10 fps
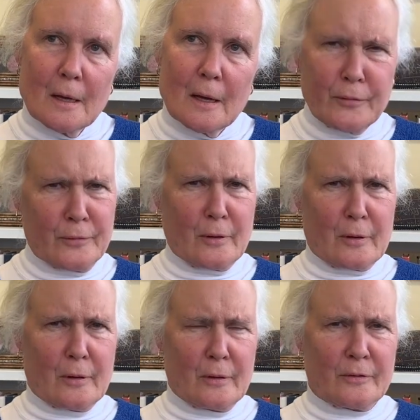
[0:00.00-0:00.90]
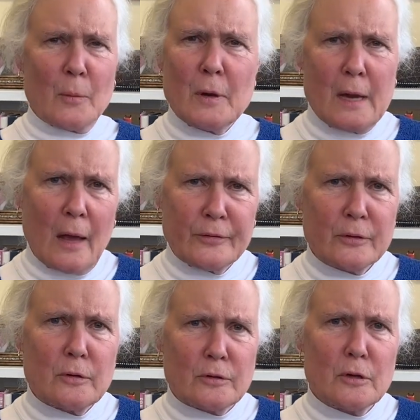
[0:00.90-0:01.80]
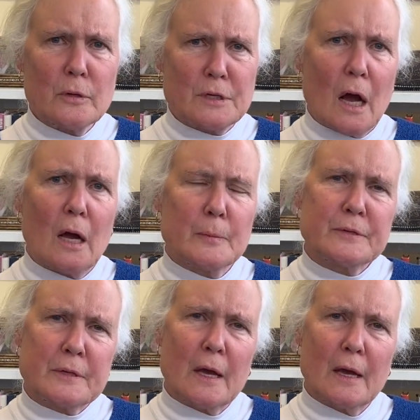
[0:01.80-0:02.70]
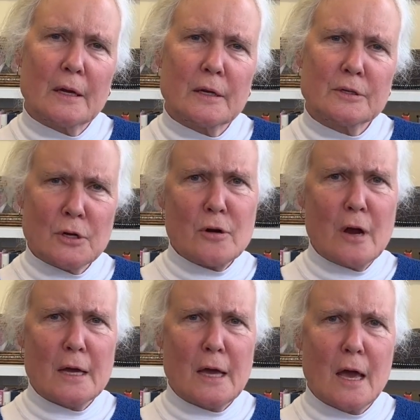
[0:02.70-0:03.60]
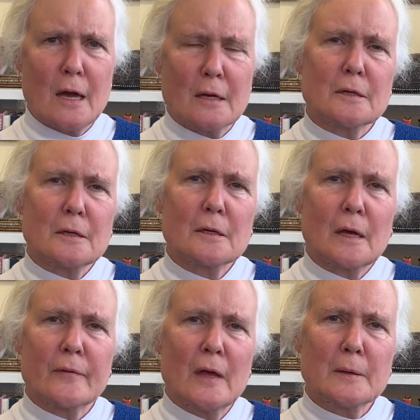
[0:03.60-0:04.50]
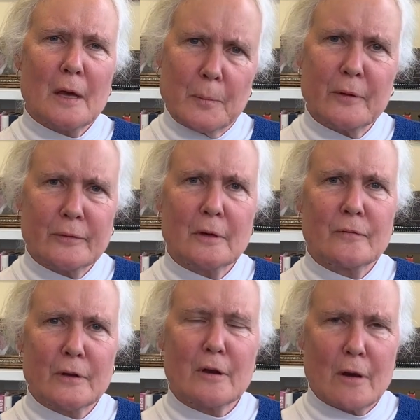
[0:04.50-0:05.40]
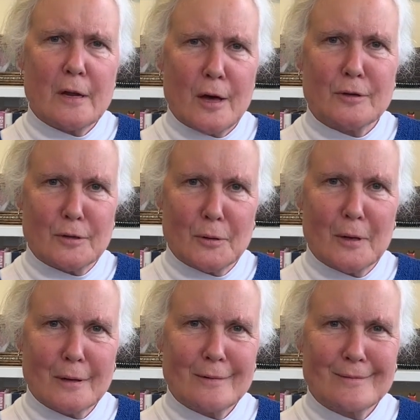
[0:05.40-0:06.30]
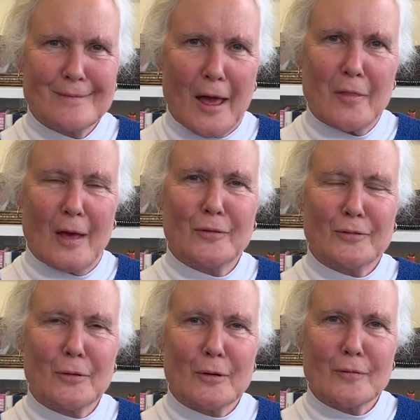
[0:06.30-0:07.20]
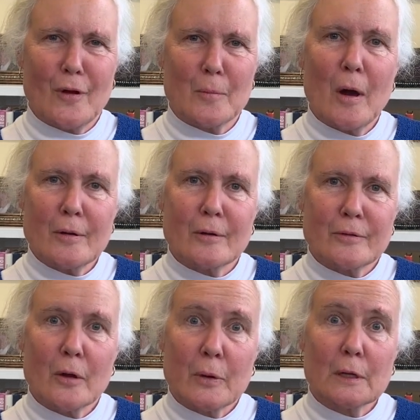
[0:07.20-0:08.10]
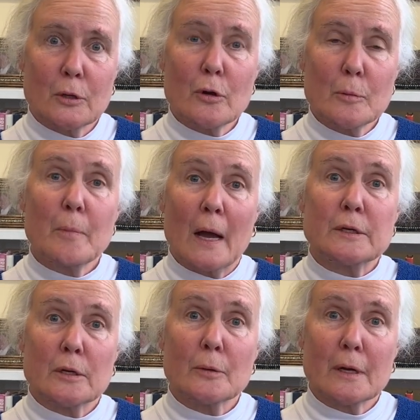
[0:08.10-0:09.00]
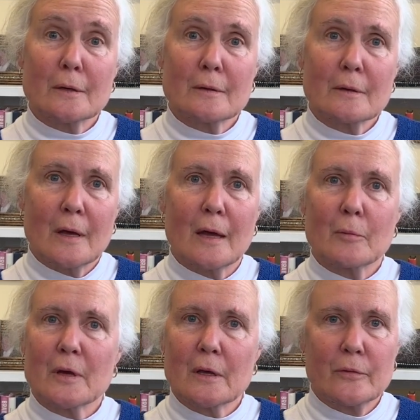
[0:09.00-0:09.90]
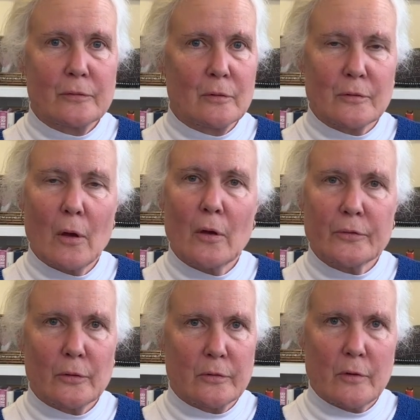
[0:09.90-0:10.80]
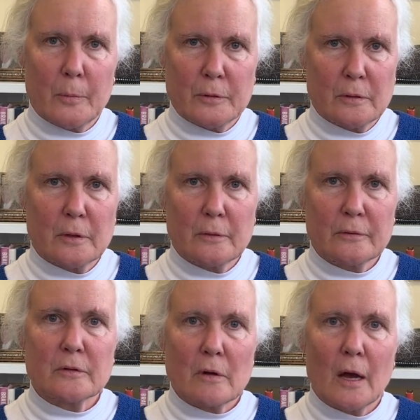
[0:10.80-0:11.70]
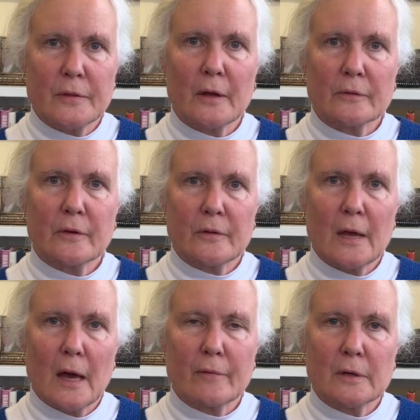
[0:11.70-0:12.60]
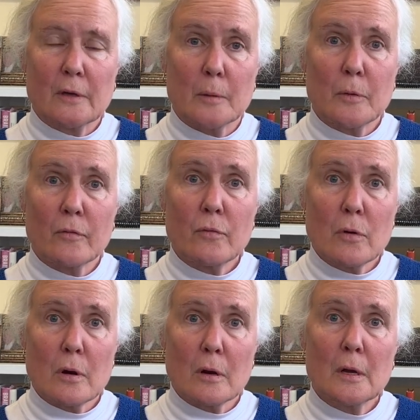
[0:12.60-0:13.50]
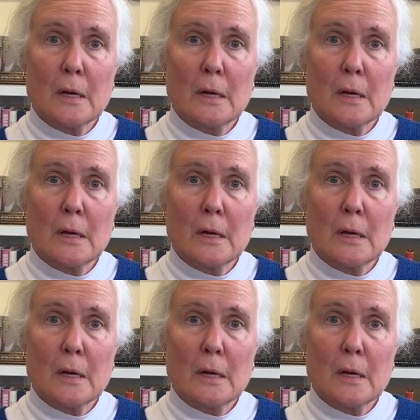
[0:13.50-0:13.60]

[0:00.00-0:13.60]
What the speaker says: if someone asks you to do a job, say, sure I can, and then get busy and figure out how to do it. And that's sort of our motto, that we learn by doing, and we give students all sorts of opportunities to try things that they haven't done before.